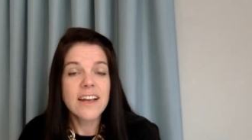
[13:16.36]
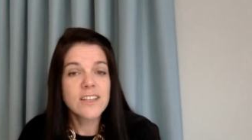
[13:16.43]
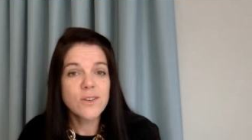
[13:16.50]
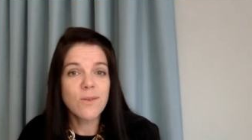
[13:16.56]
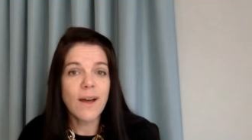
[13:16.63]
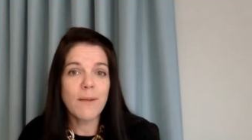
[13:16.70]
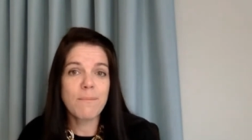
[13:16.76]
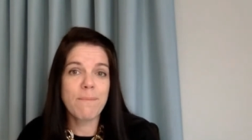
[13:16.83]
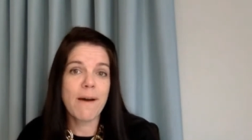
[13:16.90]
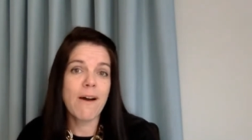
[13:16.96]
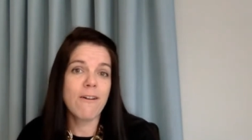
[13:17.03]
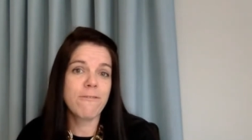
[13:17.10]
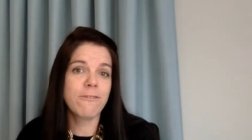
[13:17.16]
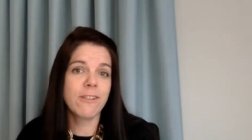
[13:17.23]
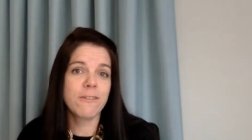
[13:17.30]
It's quite
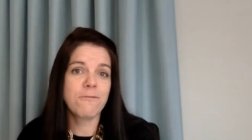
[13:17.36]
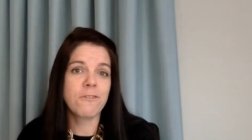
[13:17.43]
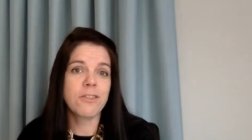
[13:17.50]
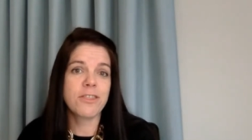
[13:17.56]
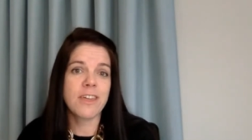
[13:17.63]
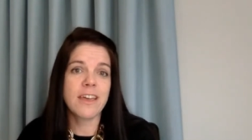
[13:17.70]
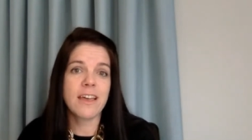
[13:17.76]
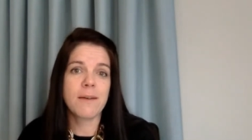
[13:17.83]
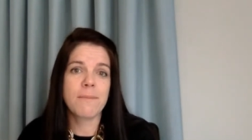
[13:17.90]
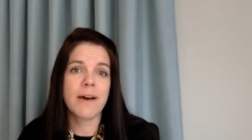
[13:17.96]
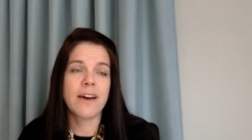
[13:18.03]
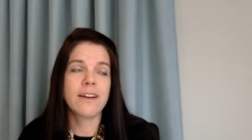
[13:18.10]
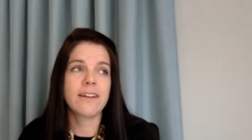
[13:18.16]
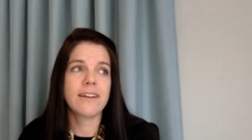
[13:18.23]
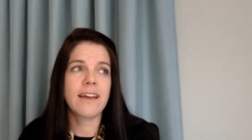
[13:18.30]
powerful if you think
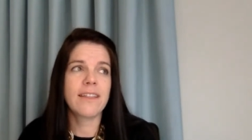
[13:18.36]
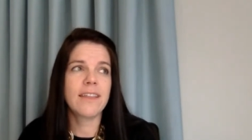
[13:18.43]
about it.